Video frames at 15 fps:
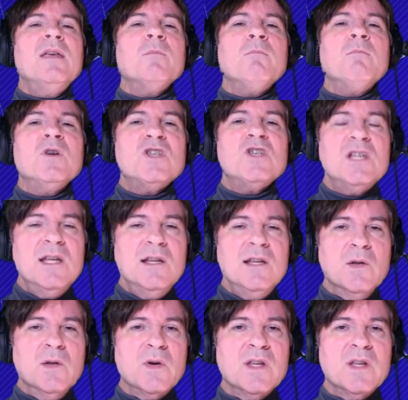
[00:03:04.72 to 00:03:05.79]
machine
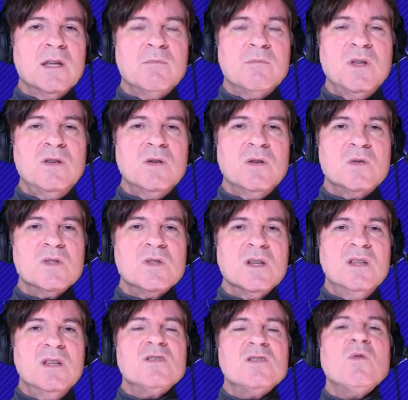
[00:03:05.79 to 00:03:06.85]
learning can be used
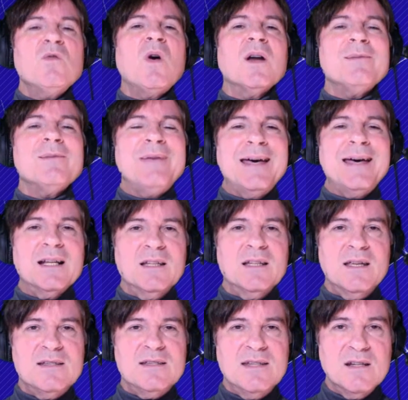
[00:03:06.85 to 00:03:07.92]
to
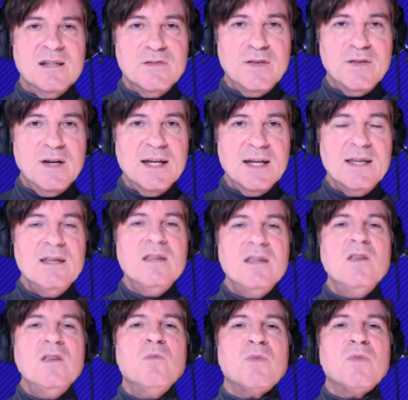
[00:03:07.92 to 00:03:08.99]
automatically identify
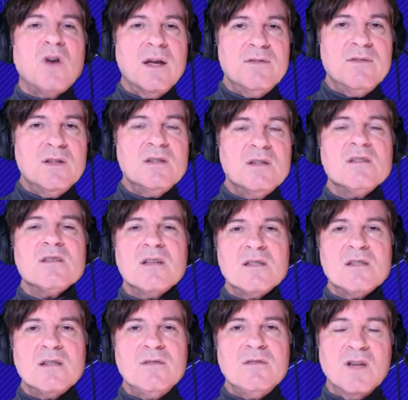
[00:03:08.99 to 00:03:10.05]
private,
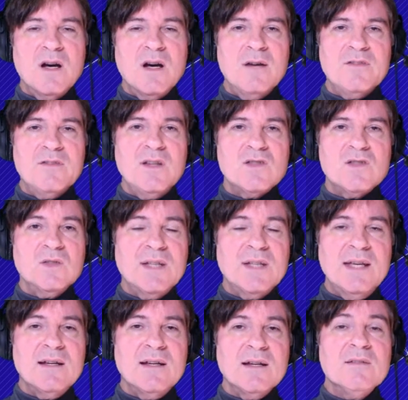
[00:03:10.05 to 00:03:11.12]
sensitive, and confidential
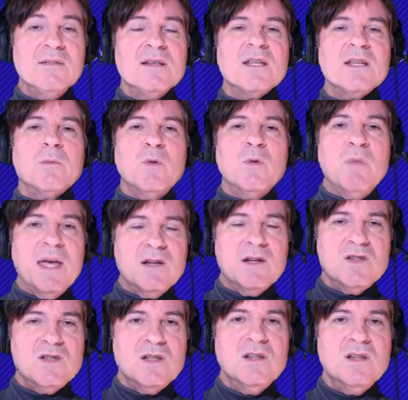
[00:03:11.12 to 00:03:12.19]
data to help you
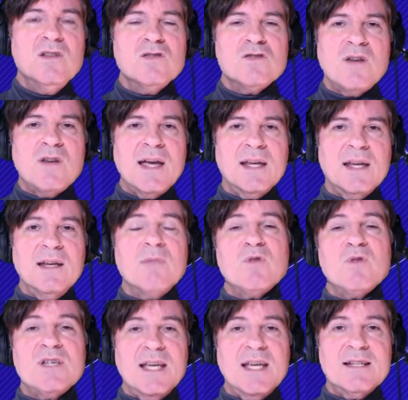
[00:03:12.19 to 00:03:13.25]
manage it, track it, and
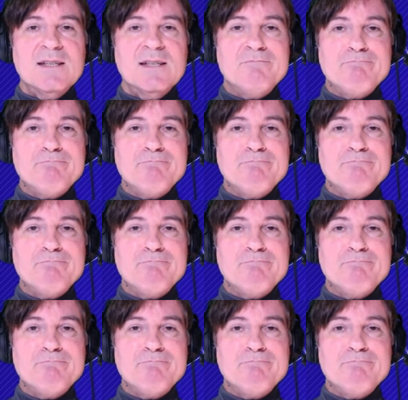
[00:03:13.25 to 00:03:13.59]
protect it.